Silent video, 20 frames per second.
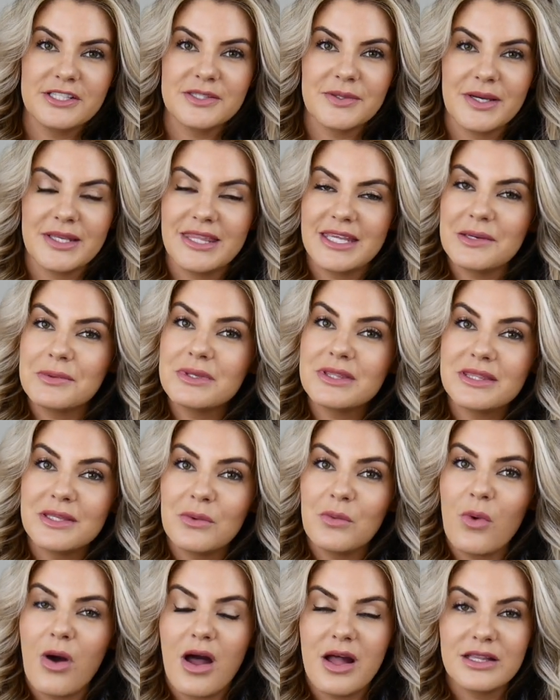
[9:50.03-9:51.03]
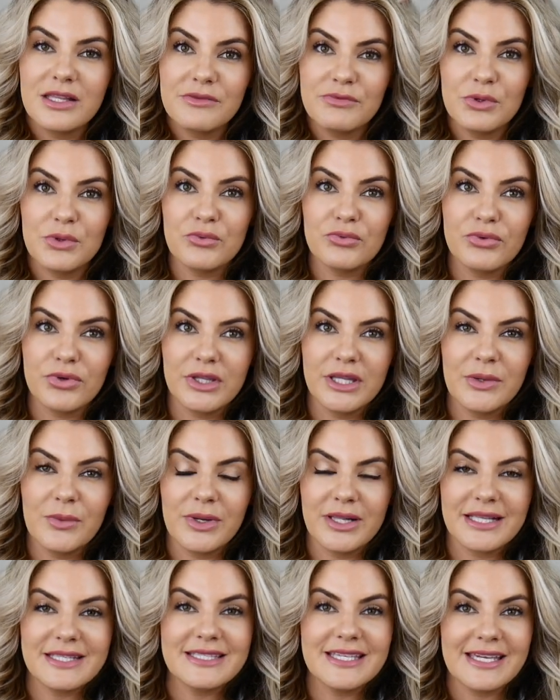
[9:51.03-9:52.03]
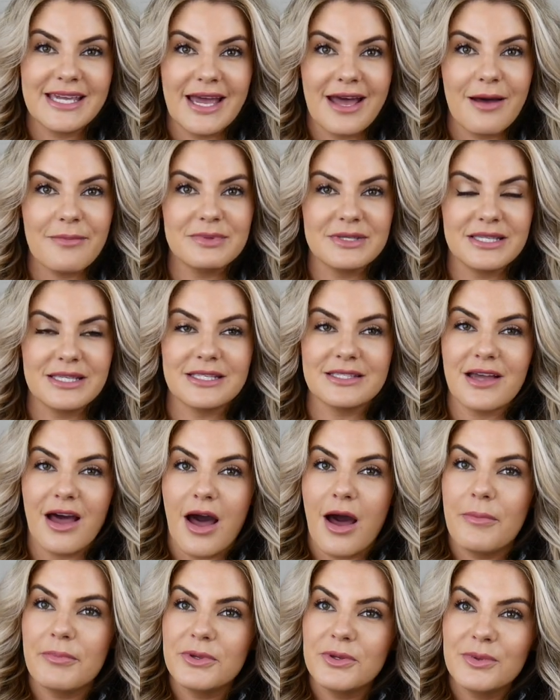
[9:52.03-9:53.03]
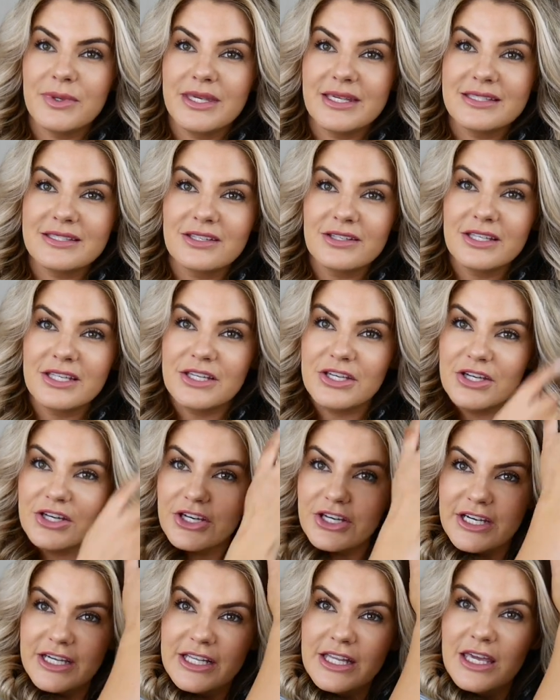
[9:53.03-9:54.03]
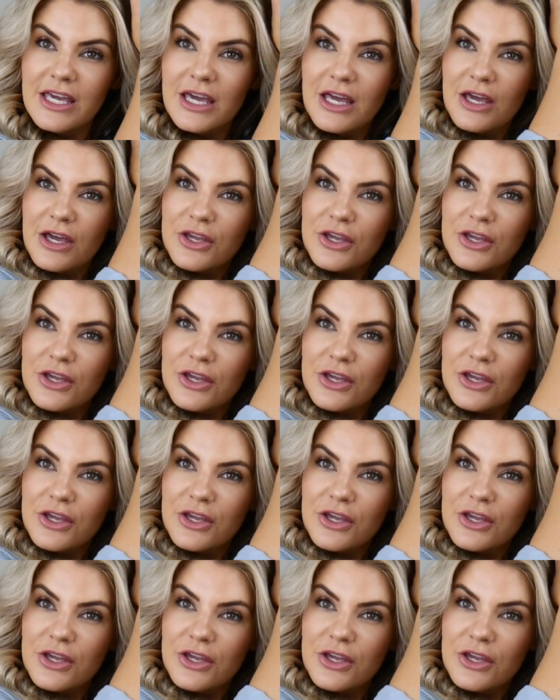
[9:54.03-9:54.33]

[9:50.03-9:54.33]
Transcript: So I think with the wand, if you really wanted to get up to the top, you easily could.